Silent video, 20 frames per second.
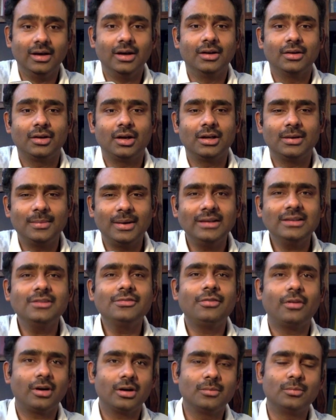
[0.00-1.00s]
Now imagine
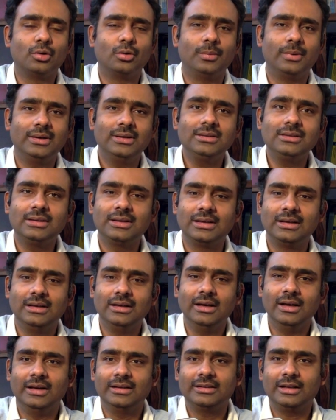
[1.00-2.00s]
for a moment
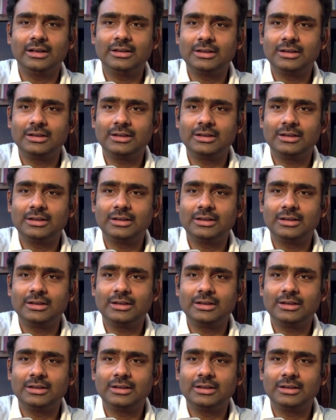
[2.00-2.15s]
that